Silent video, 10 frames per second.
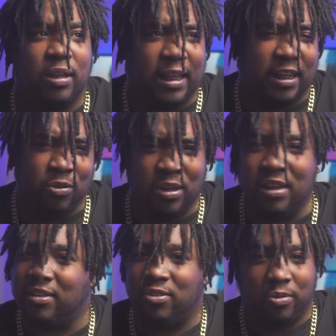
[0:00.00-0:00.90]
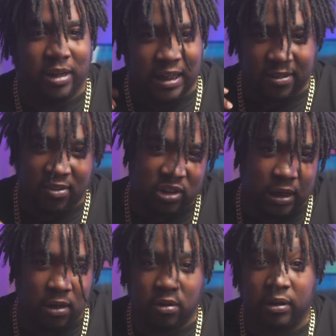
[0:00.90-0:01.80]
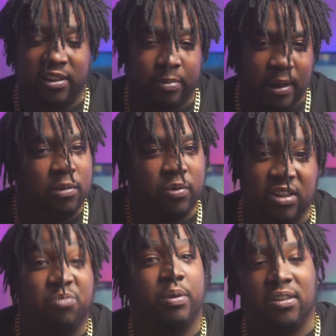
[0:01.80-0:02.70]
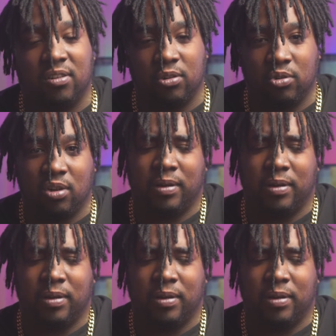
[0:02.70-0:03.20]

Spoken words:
And you can do it in the shower. That's probably when it's best to do it.